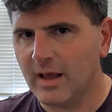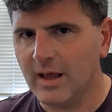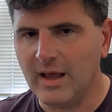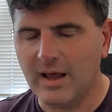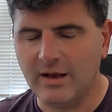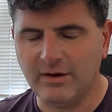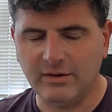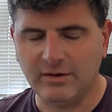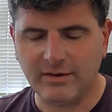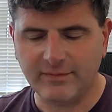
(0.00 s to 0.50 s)

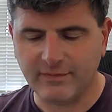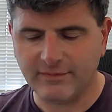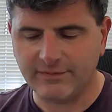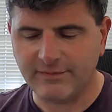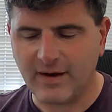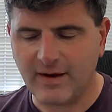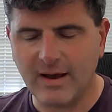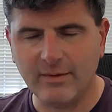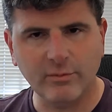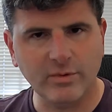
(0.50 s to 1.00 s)
And you'll even
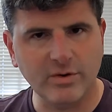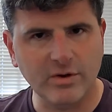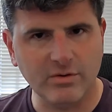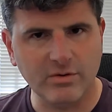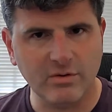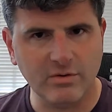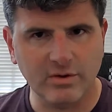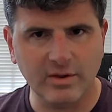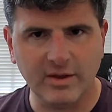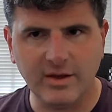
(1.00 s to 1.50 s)
find when you
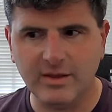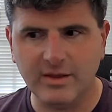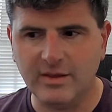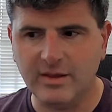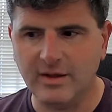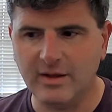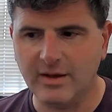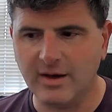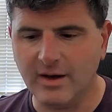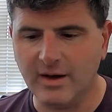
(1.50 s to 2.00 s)
do
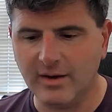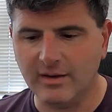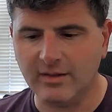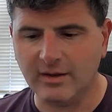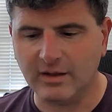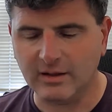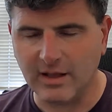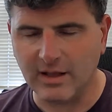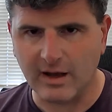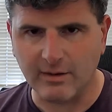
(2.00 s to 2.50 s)
the
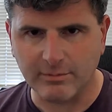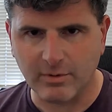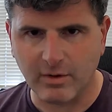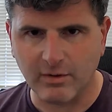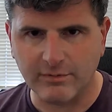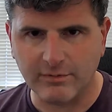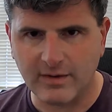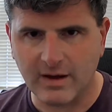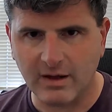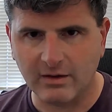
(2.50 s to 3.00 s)
cloud
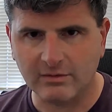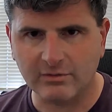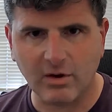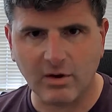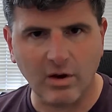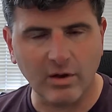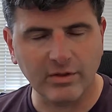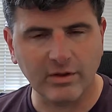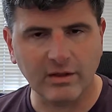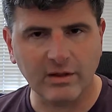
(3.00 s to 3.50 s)
profiles,
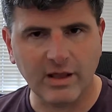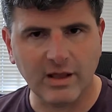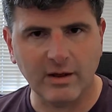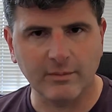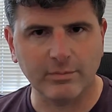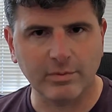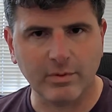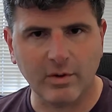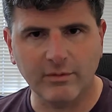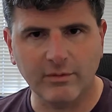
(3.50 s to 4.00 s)
all the cloud
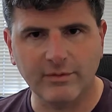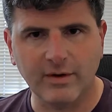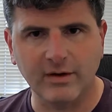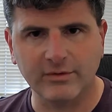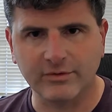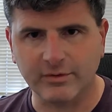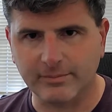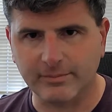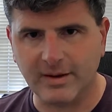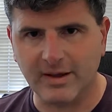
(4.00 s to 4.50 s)

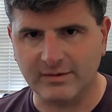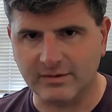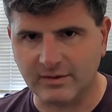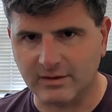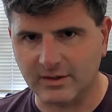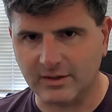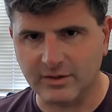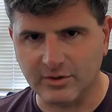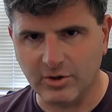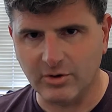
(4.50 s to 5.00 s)
profiles are
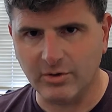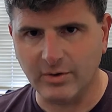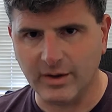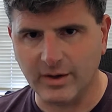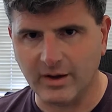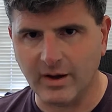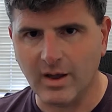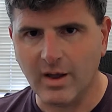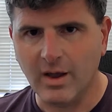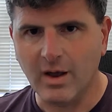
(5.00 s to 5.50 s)
basically
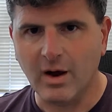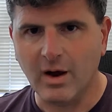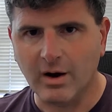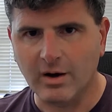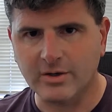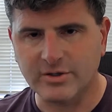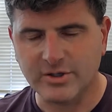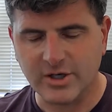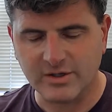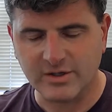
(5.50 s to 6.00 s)
doing
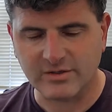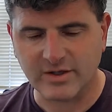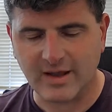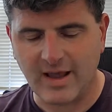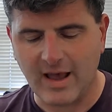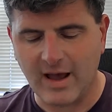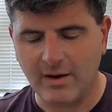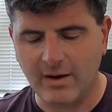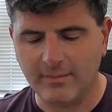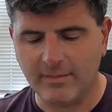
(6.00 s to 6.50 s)
are adjusting
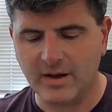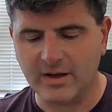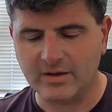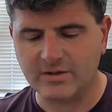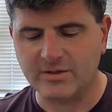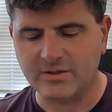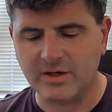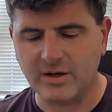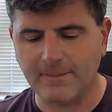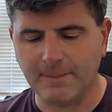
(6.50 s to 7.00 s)
how much
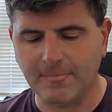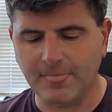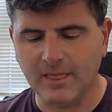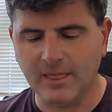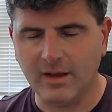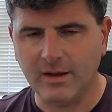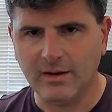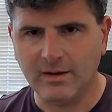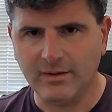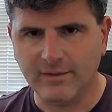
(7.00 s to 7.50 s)

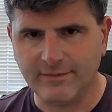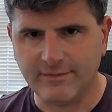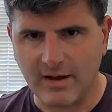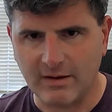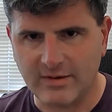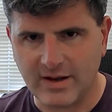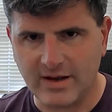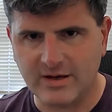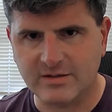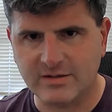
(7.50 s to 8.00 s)

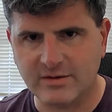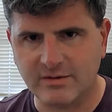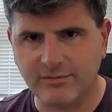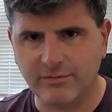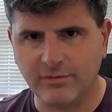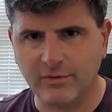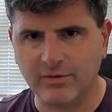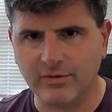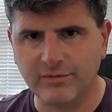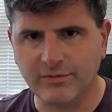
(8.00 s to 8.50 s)
foundation
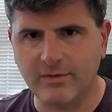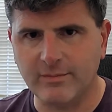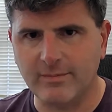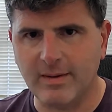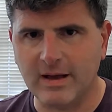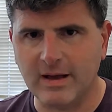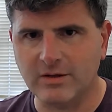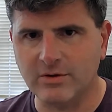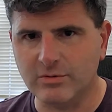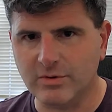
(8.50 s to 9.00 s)
force
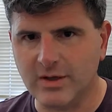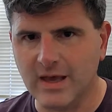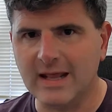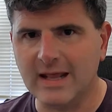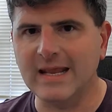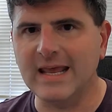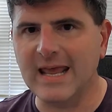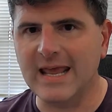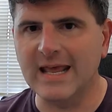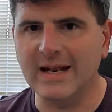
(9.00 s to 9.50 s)
feedback you
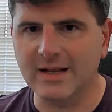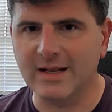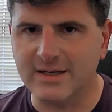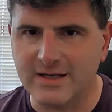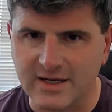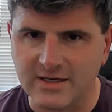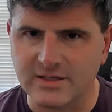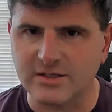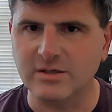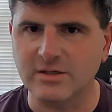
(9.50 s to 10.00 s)
get in
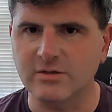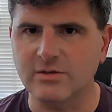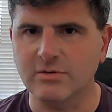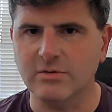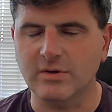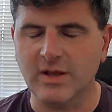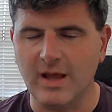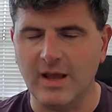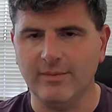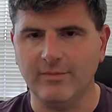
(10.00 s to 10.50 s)
addition to
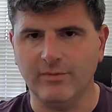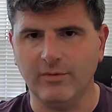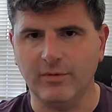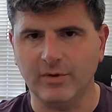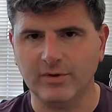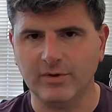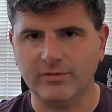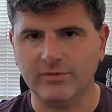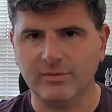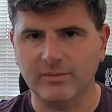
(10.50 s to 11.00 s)
Gameforce.